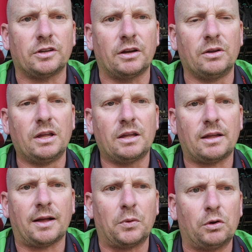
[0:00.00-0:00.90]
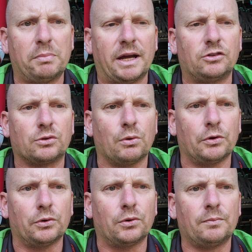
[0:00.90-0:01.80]
So not a bad
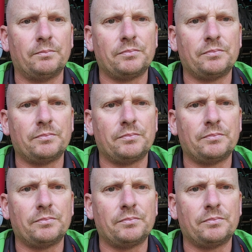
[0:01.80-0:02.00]
score at all.